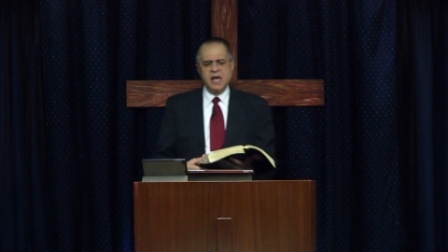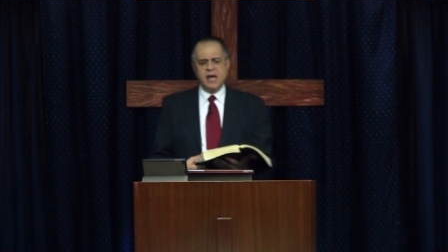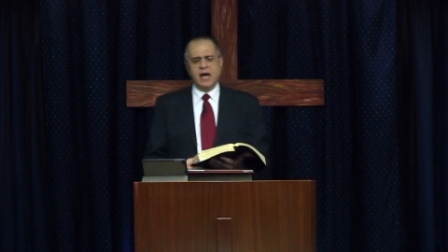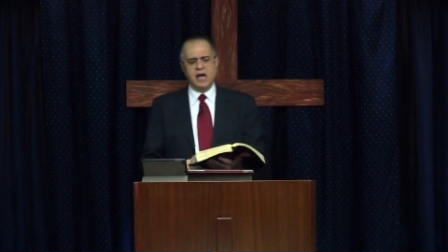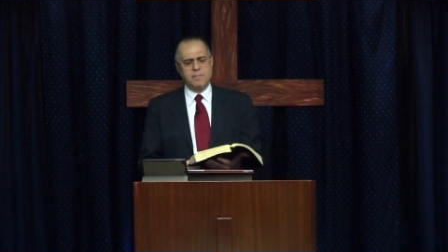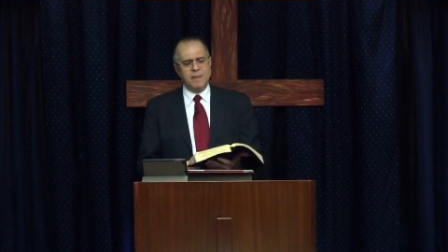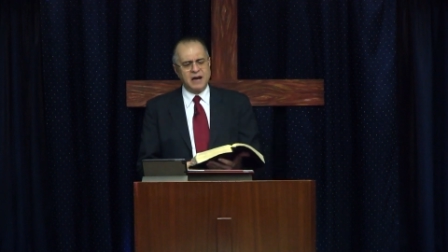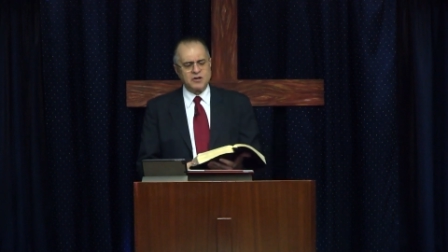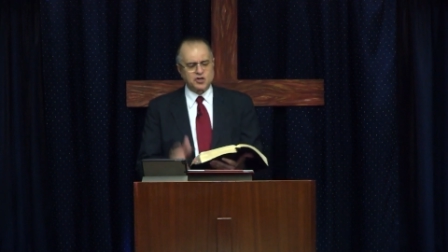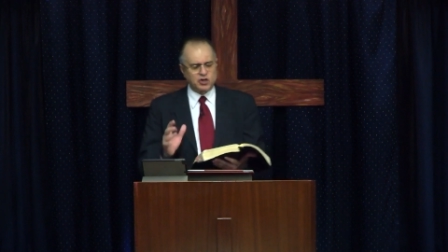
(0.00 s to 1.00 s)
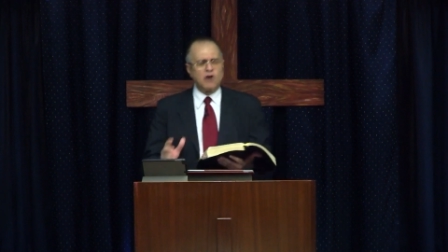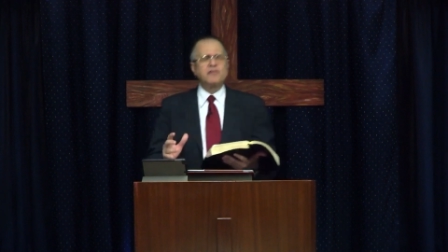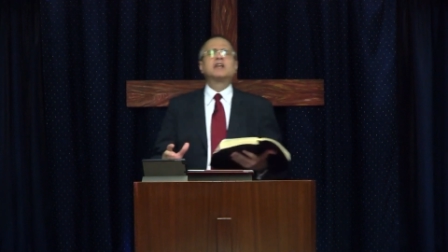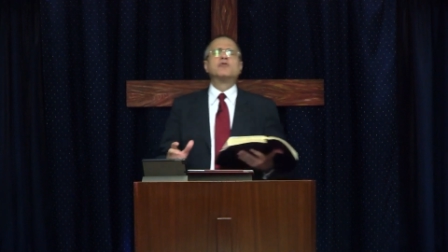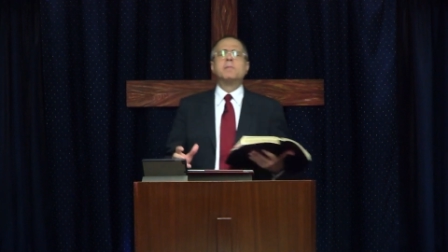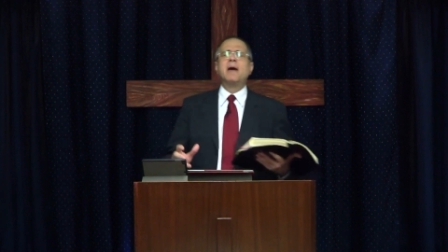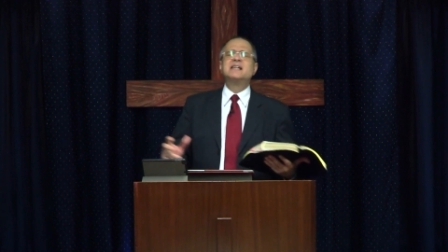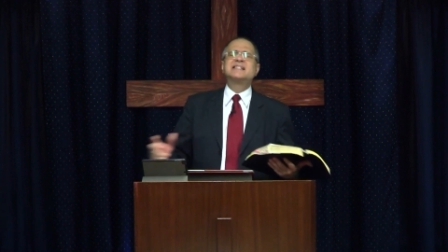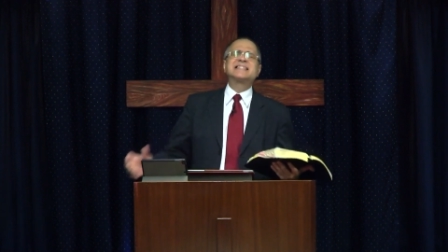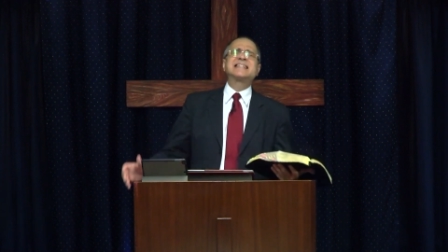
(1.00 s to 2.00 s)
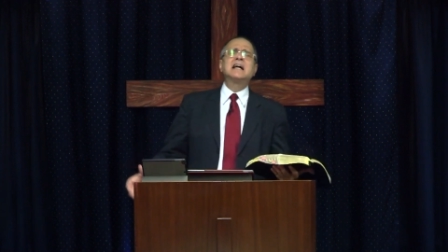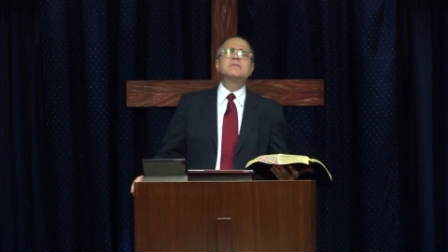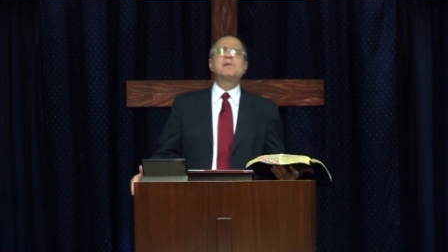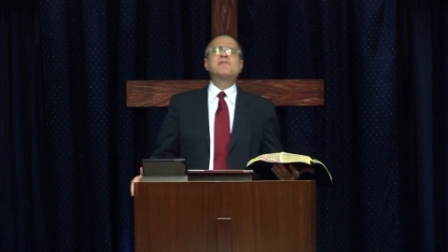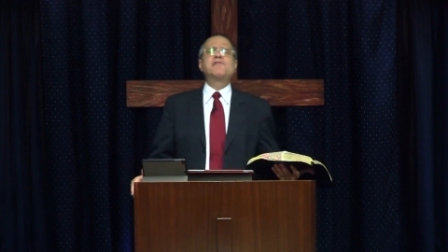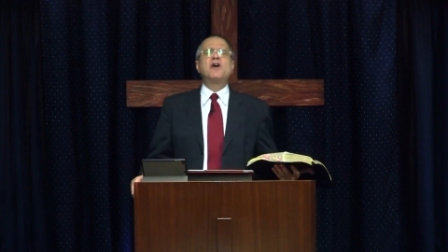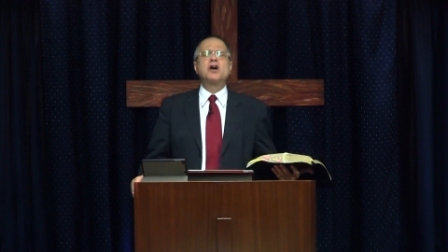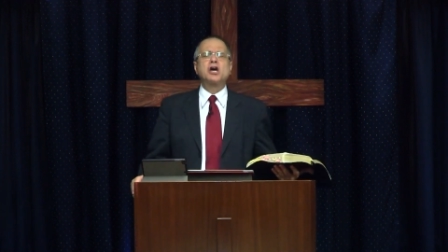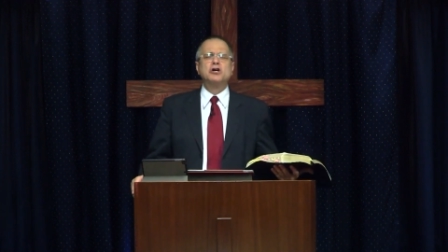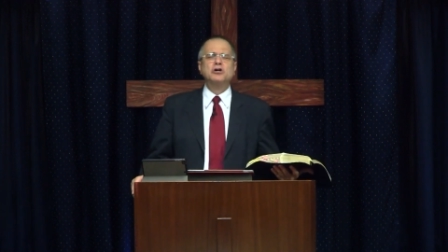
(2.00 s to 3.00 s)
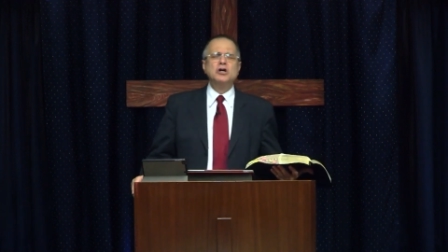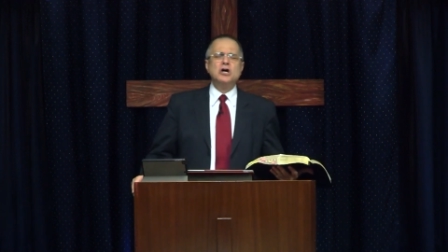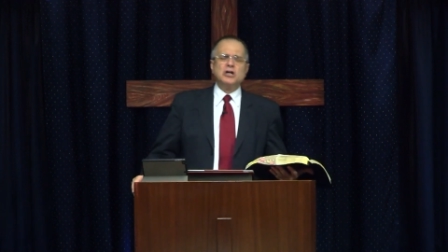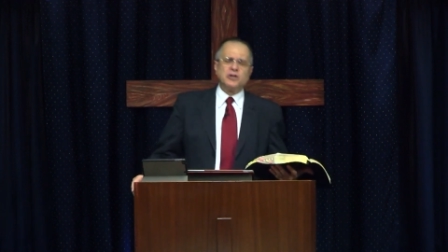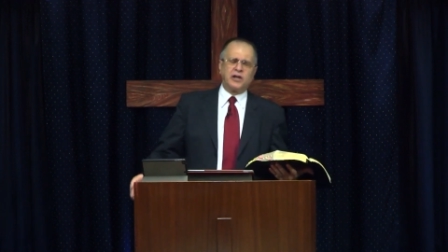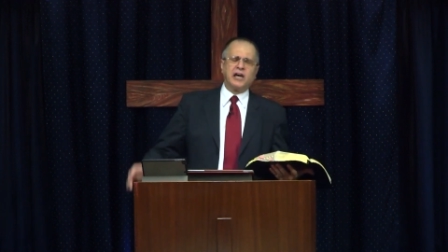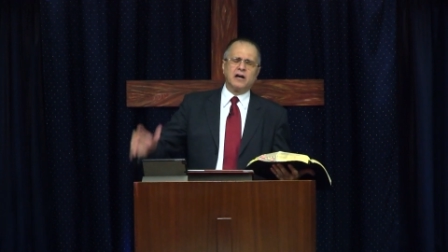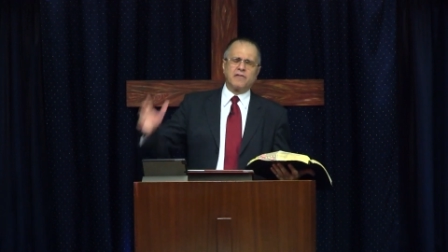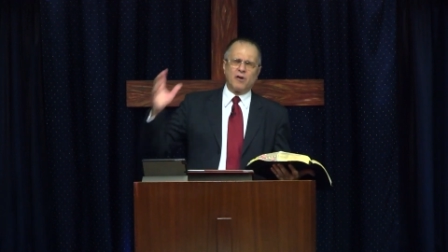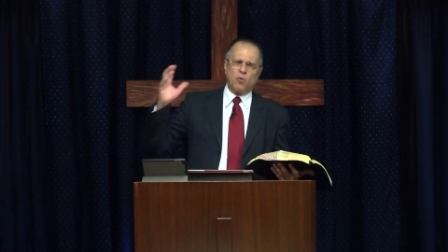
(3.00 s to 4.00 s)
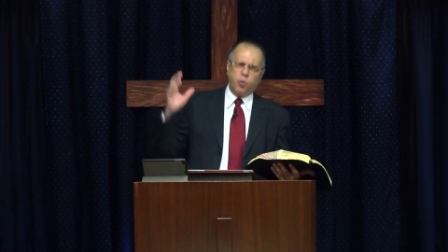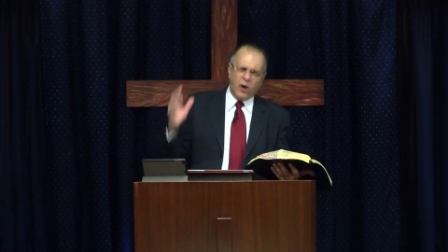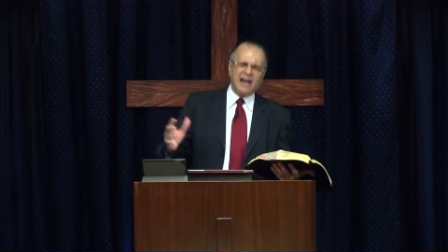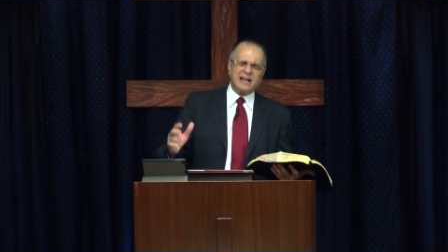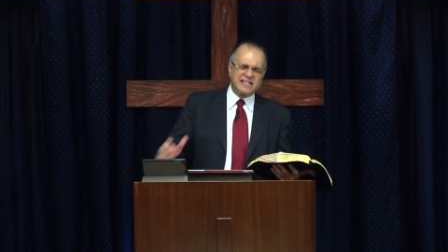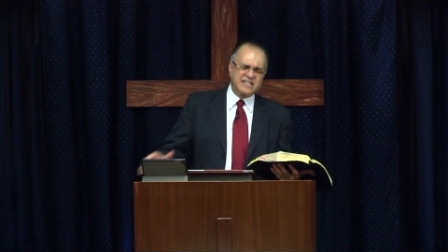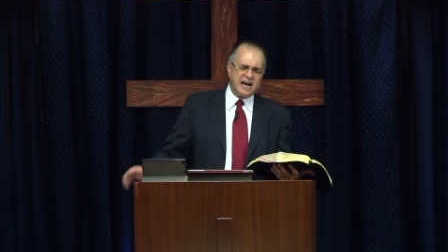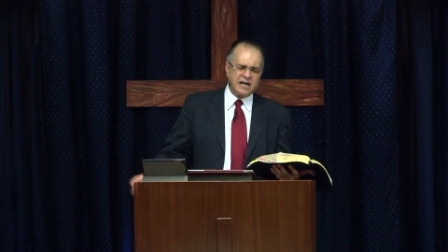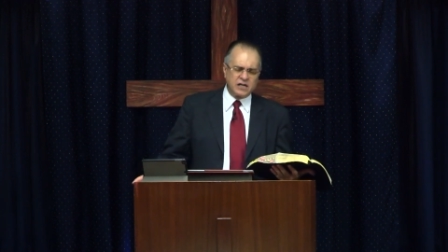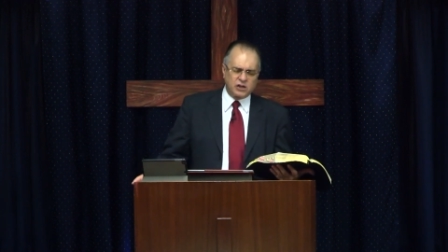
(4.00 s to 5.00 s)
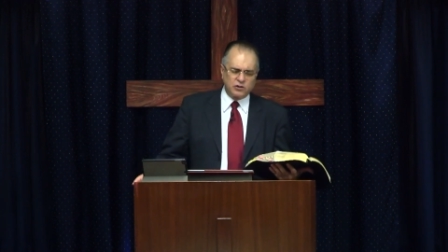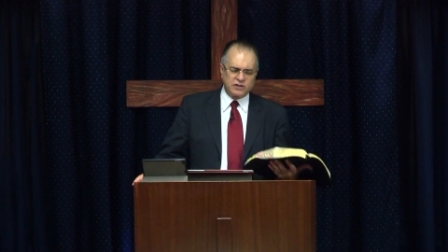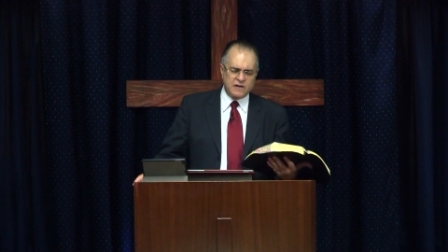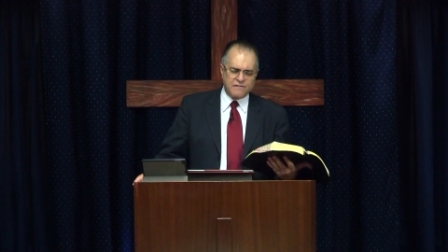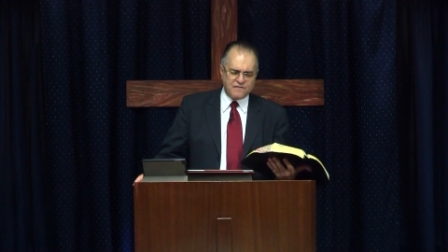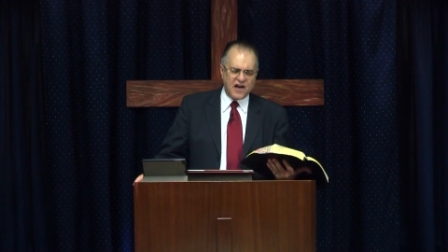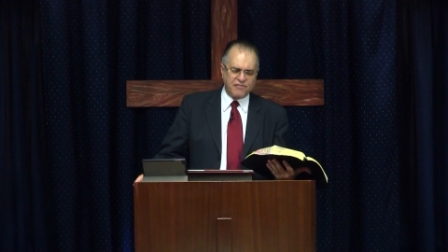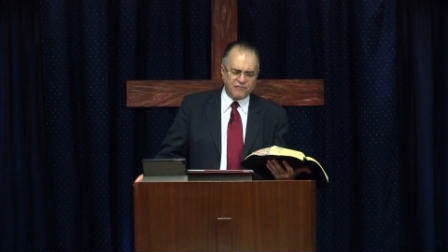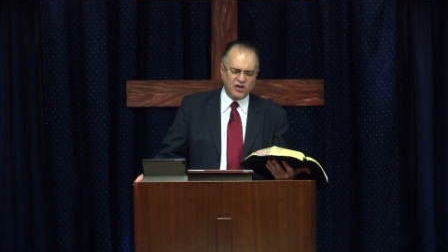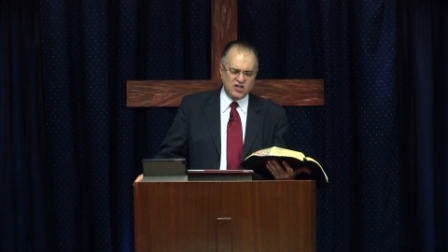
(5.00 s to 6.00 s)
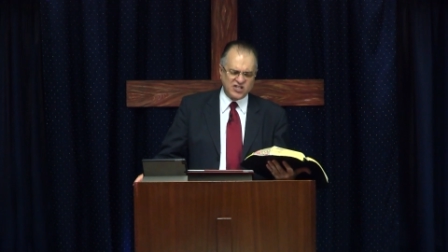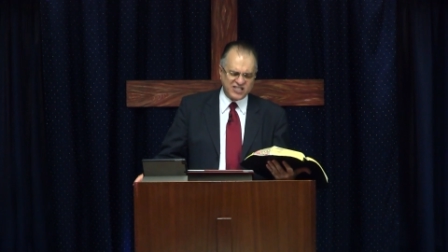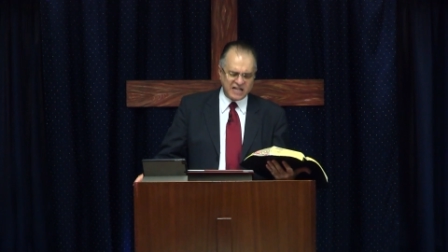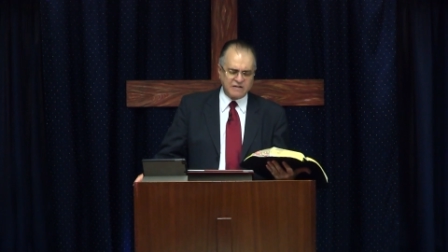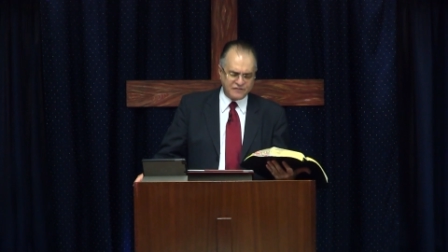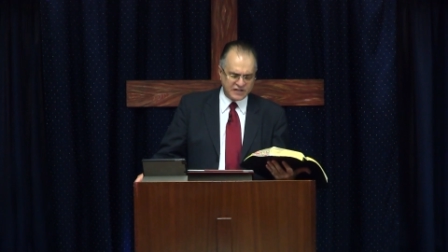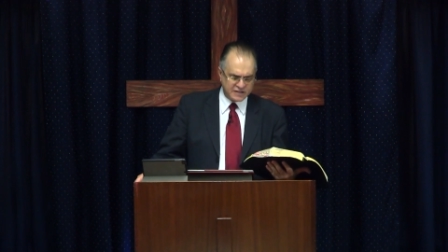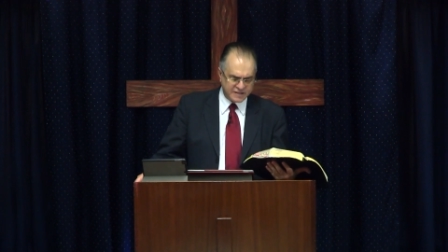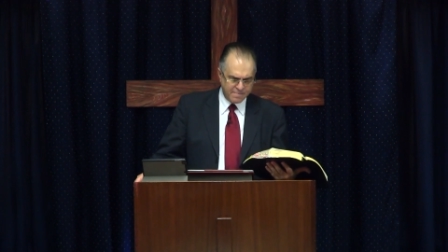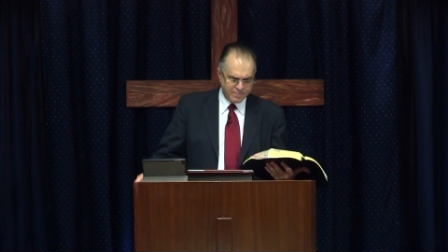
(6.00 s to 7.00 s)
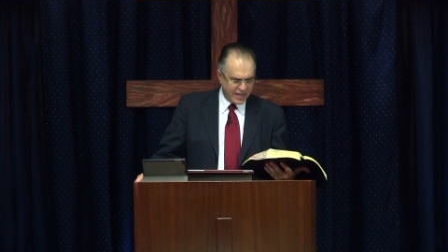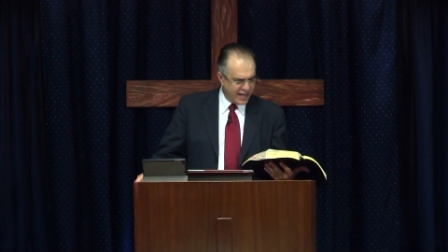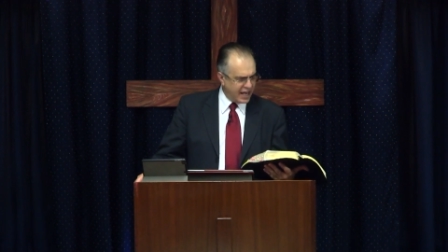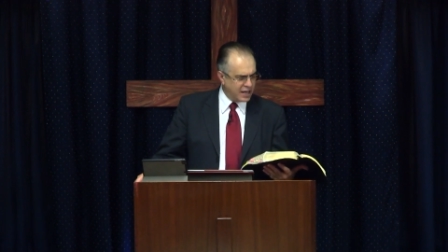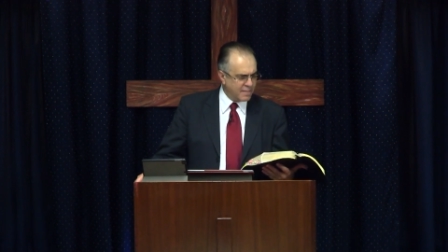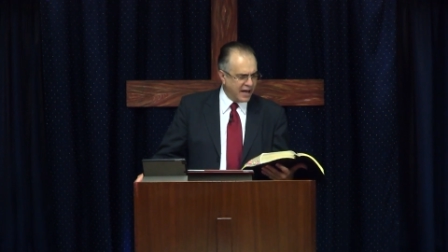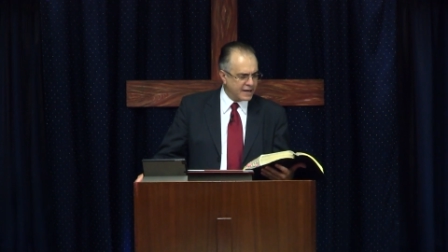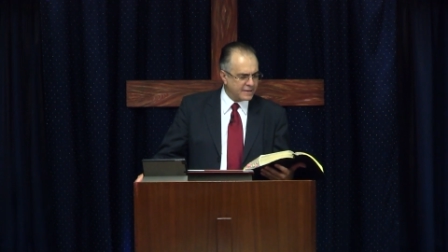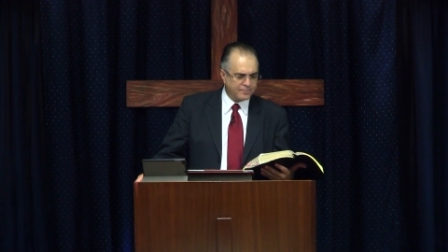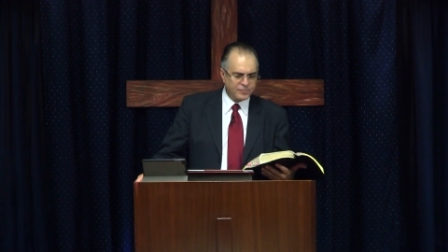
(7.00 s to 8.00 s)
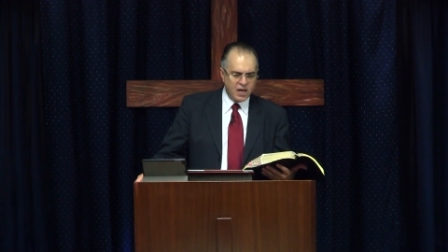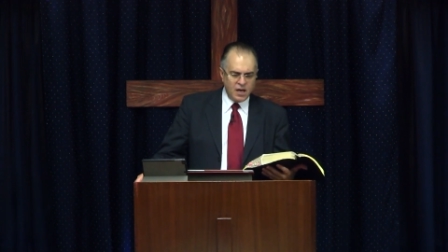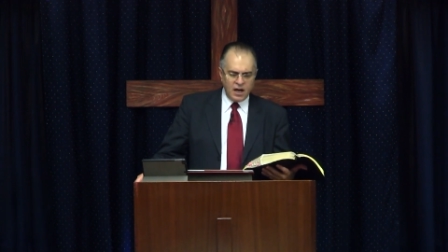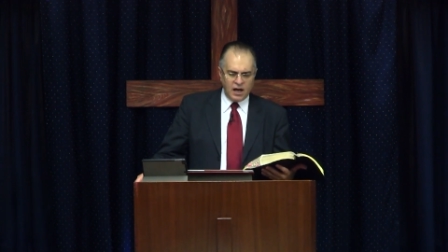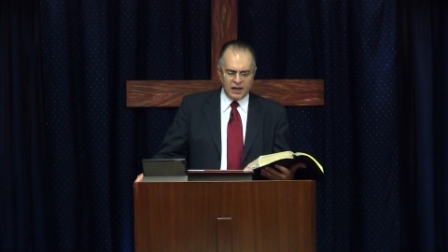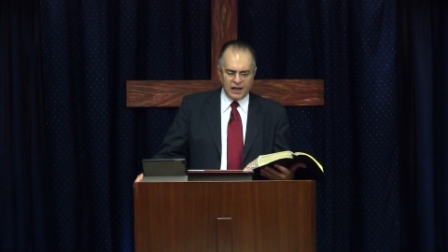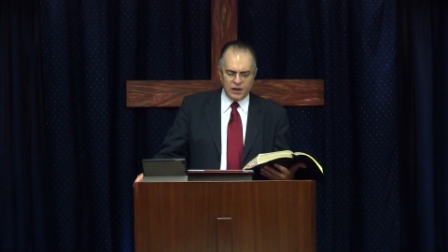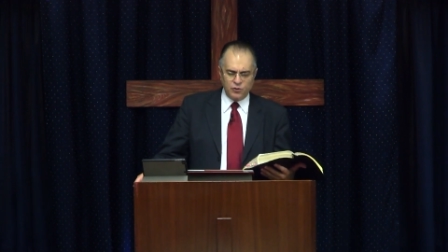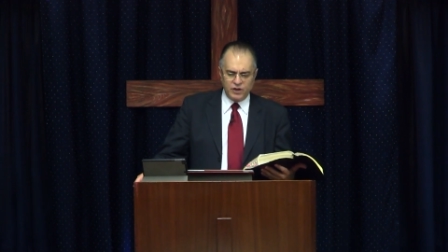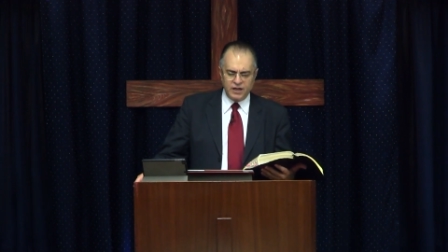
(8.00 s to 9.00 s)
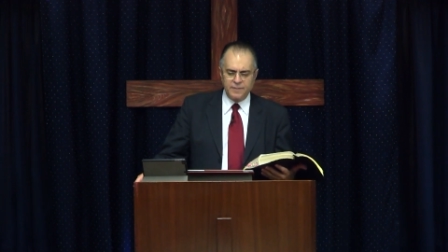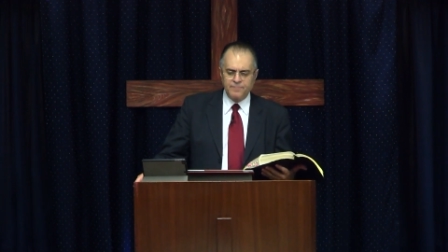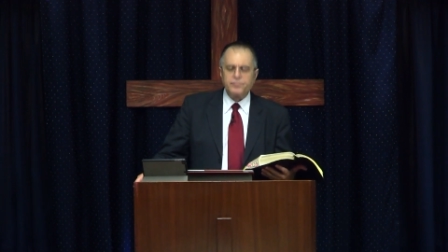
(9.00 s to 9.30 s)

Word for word: Amen. So that we may stand before you to hear the well done, good and faithful servant. Amen. Hallelujah.